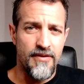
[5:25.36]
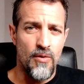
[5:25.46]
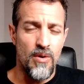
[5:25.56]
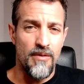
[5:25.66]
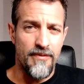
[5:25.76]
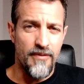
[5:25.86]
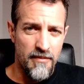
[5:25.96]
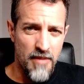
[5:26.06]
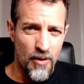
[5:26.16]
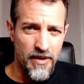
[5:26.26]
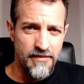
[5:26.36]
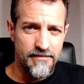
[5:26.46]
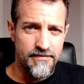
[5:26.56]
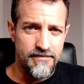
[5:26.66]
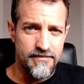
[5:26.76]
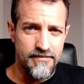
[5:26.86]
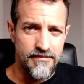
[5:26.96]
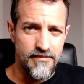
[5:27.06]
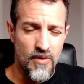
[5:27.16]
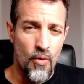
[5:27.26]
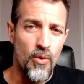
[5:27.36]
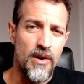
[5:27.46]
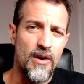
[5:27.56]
if you will, for a moment, we